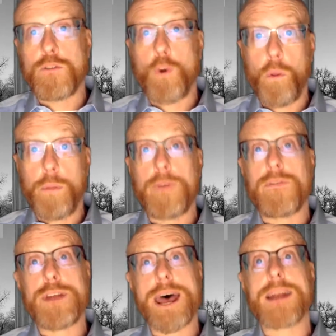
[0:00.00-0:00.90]
told them of
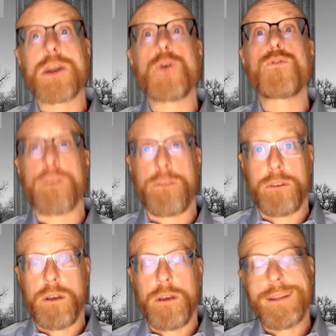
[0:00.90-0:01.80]
the diagnosis.
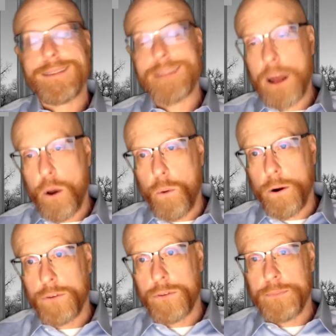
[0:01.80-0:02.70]
That's not how it
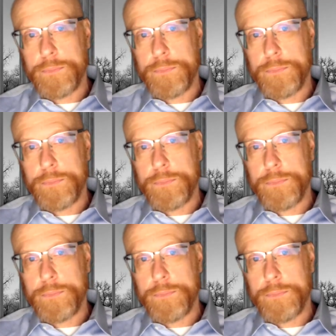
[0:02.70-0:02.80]
works.